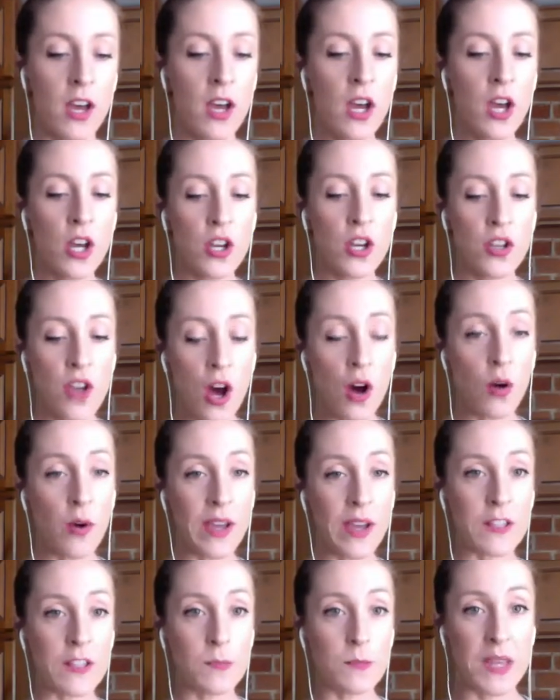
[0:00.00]
No,
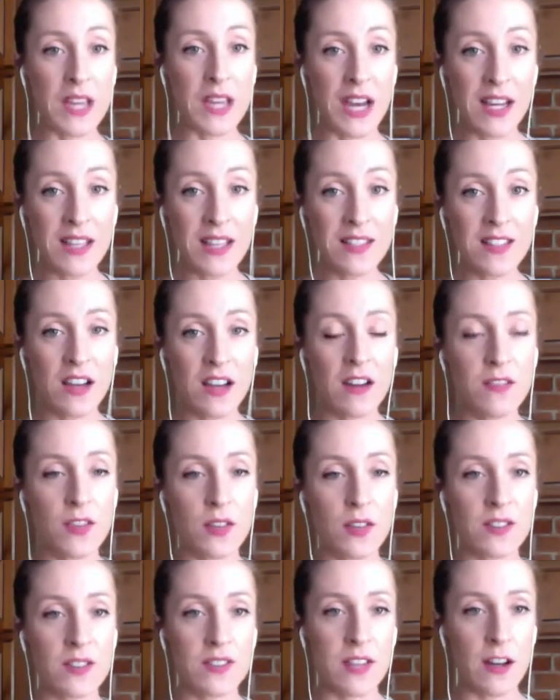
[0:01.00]
it's because of
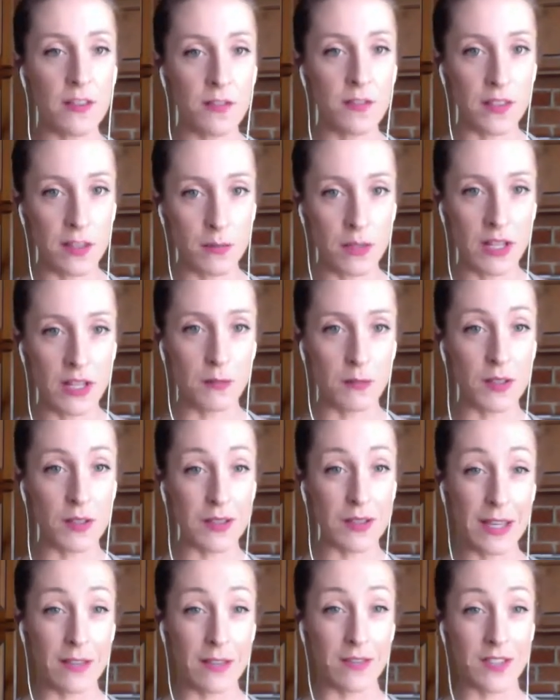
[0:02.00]
those self-limiting
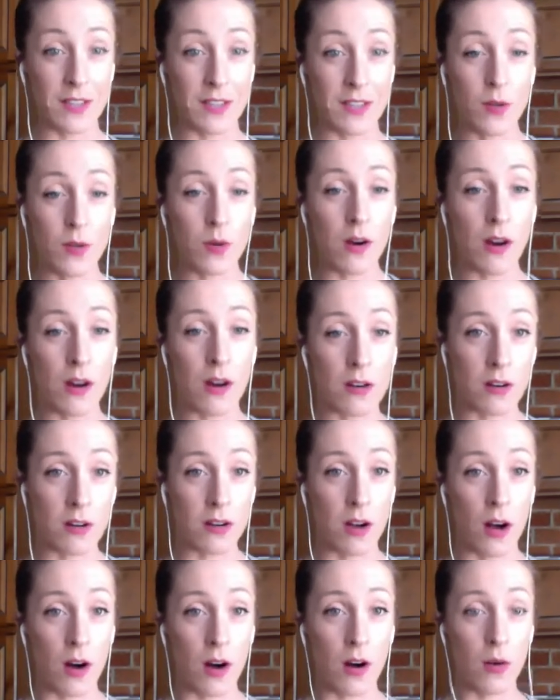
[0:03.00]
beliefs. If you were on our
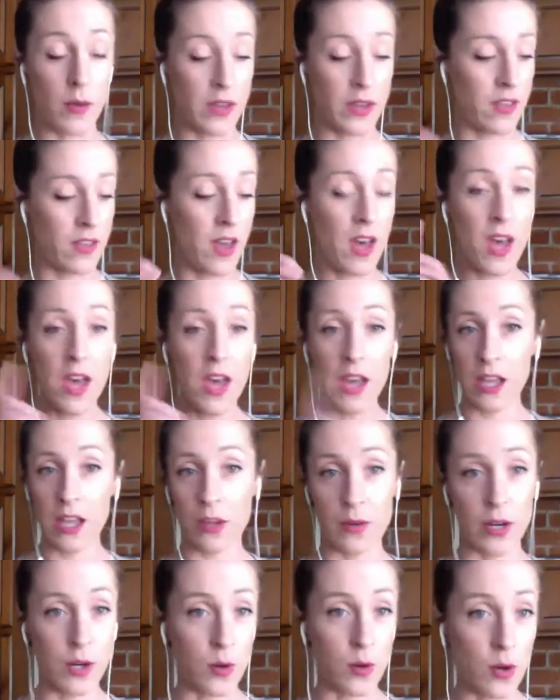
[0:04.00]
call with
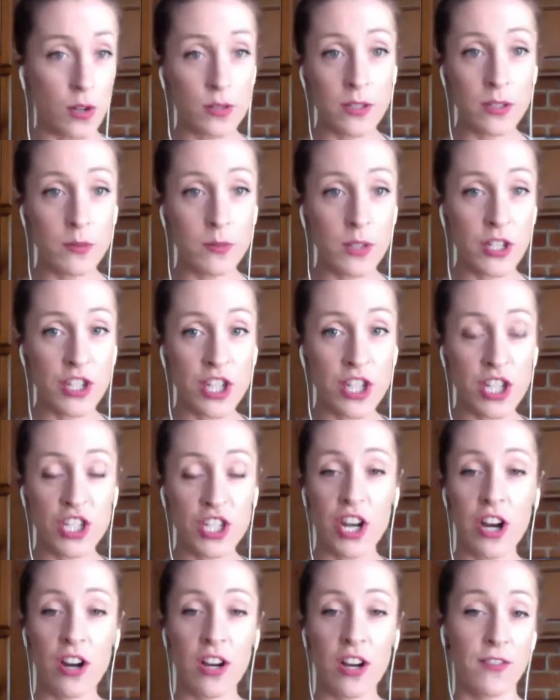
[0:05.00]
Hillary Corcoran when she
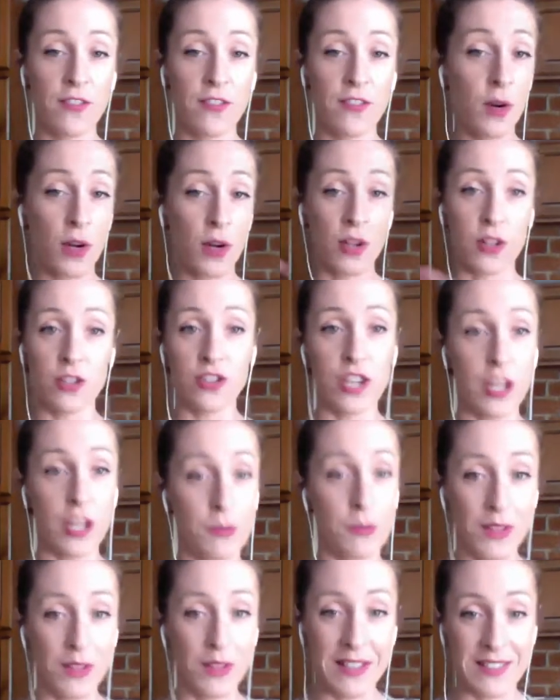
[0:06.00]
shared, if you heard Jen
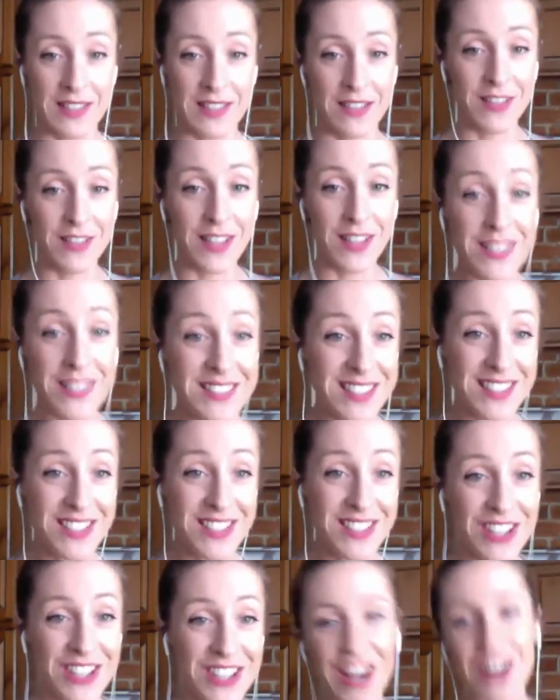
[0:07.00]
Pileski Velasquez
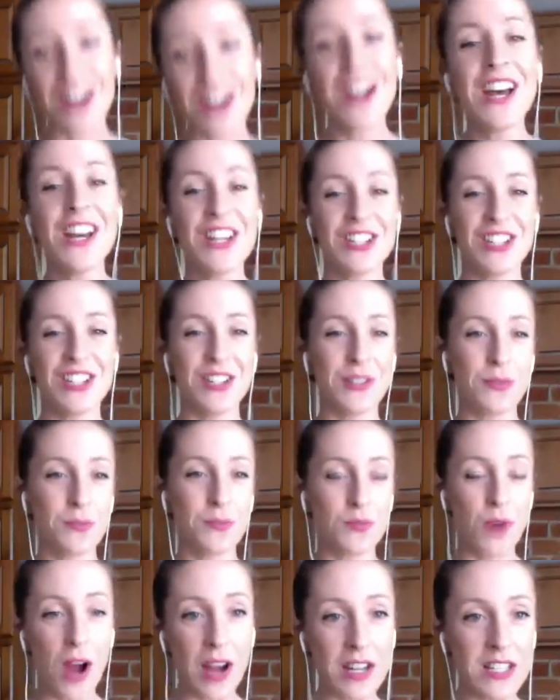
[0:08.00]
share, she
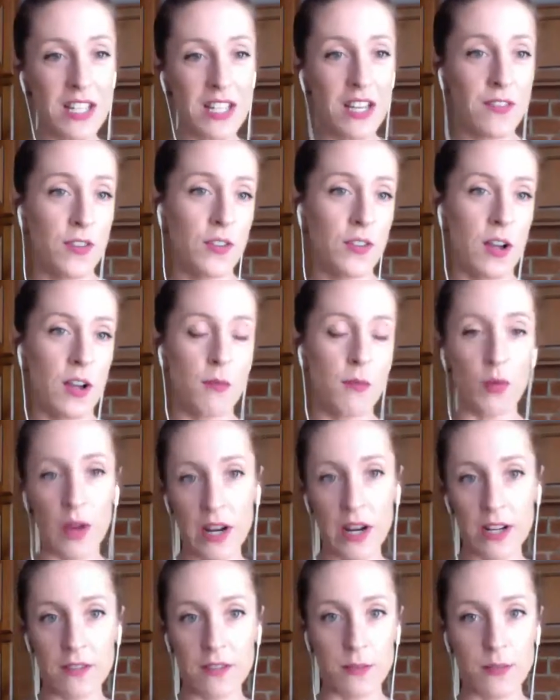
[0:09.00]
rocked it. If you saw
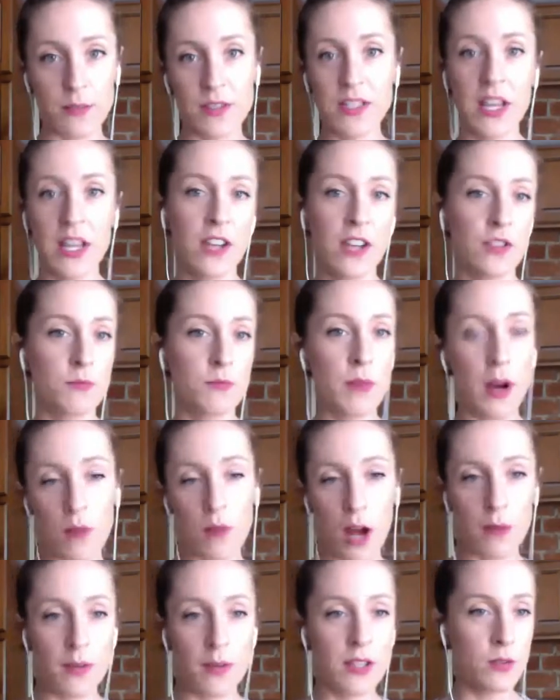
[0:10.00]
Miranda from stage and Mel
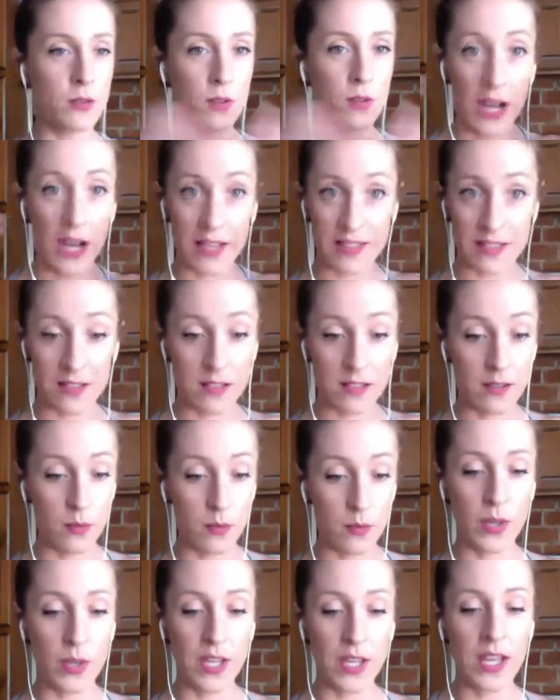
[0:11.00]
Robbins, you guys,
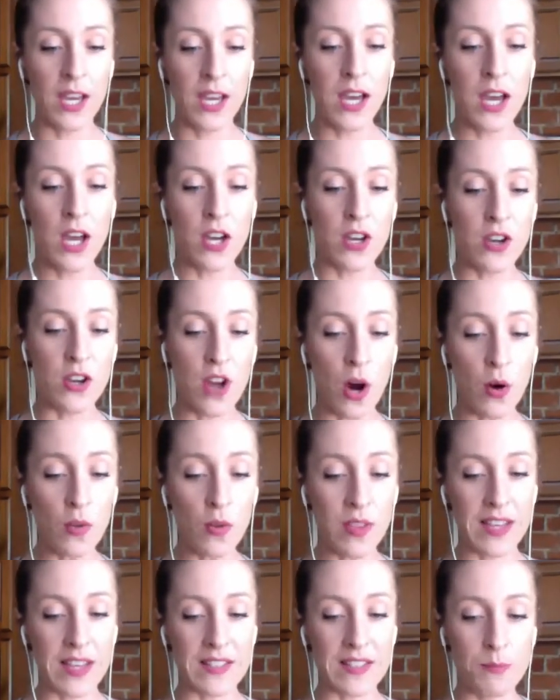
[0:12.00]
we know
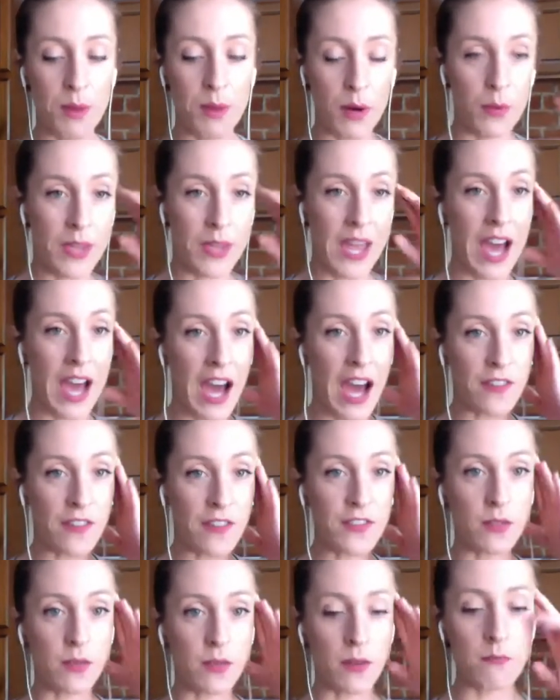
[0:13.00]
this, but we have
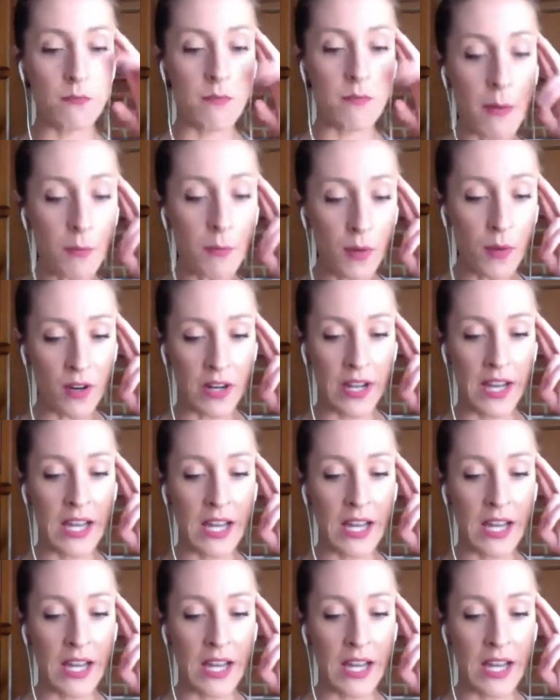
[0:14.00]
to remember it.